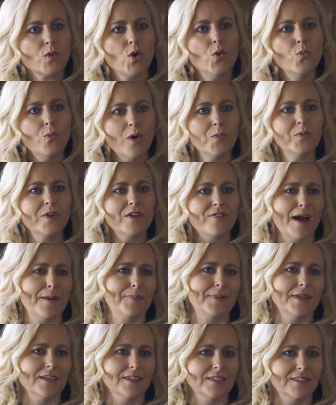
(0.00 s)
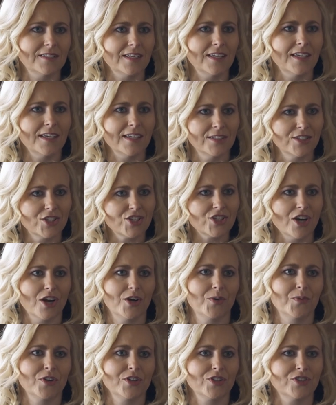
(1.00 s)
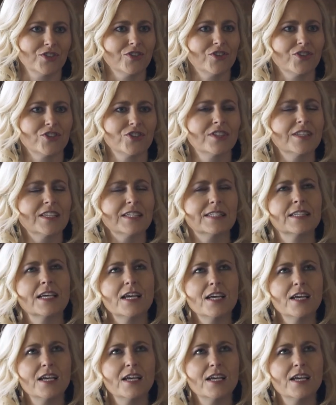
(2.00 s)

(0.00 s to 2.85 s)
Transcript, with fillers: what would have happened in Star Wars. So there's this